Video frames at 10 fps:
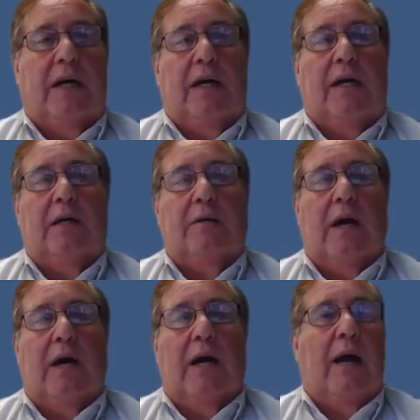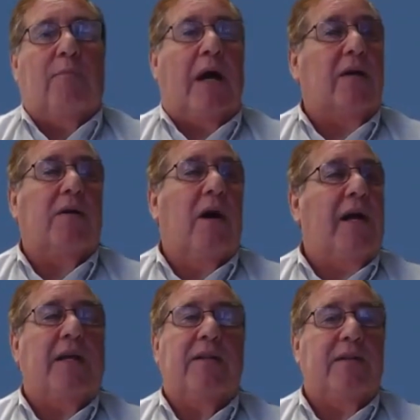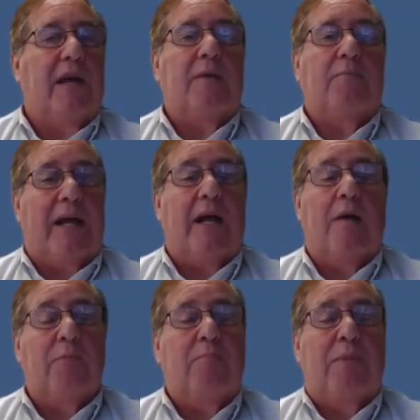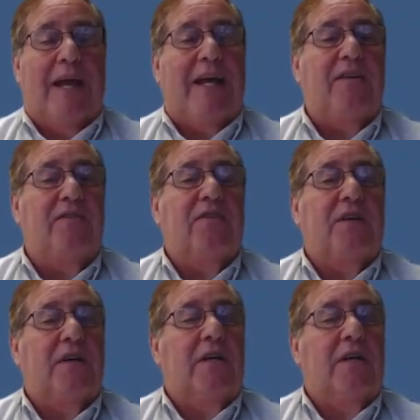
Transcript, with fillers: I'm not going to lie to you and tell you, my company pays